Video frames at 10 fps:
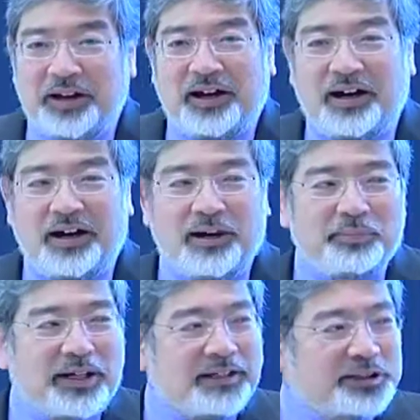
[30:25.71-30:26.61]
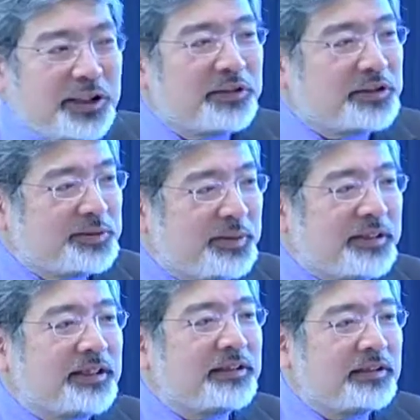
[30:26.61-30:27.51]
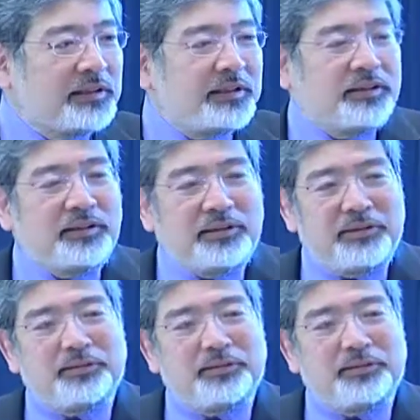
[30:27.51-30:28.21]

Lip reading: But generally speaking,